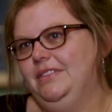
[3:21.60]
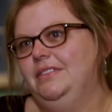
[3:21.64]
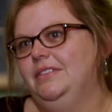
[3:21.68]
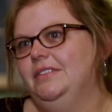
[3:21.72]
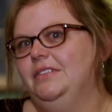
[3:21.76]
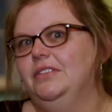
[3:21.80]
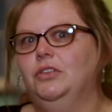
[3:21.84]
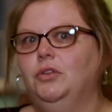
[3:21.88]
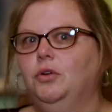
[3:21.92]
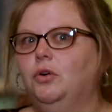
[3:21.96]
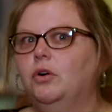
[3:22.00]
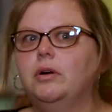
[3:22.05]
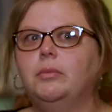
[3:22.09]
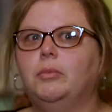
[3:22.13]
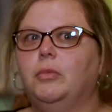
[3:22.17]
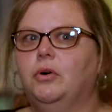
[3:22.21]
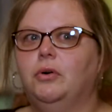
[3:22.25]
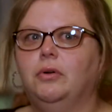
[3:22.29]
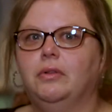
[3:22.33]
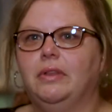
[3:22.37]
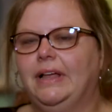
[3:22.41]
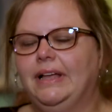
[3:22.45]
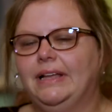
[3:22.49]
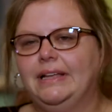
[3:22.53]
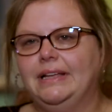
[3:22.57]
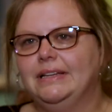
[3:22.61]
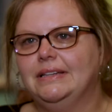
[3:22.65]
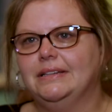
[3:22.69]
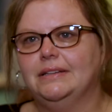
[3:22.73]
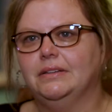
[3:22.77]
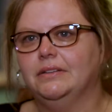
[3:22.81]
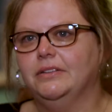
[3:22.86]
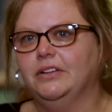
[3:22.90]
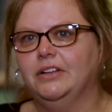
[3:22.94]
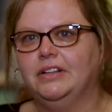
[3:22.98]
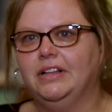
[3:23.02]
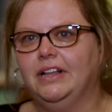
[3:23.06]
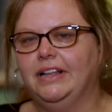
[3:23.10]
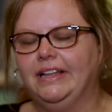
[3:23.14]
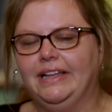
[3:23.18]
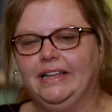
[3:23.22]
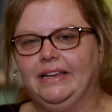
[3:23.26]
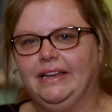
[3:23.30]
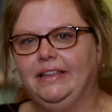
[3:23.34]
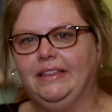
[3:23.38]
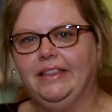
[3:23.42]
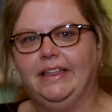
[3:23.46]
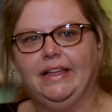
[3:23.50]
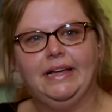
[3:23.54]
normal, like it didn't look like
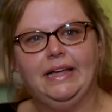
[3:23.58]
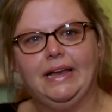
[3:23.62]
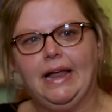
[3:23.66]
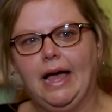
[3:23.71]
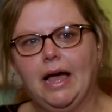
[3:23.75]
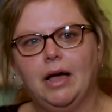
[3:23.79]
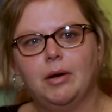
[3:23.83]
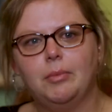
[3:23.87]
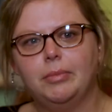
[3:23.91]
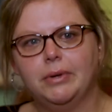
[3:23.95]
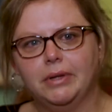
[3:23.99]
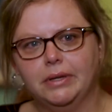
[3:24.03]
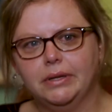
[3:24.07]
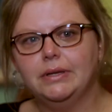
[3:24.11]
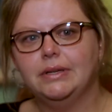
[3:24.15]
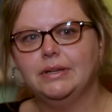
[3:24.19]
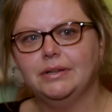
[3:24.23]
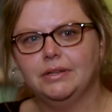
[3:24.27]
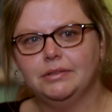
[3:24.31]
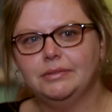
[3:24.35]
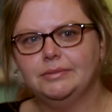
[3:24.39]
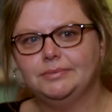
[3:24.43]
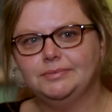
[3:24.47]
anything had happened.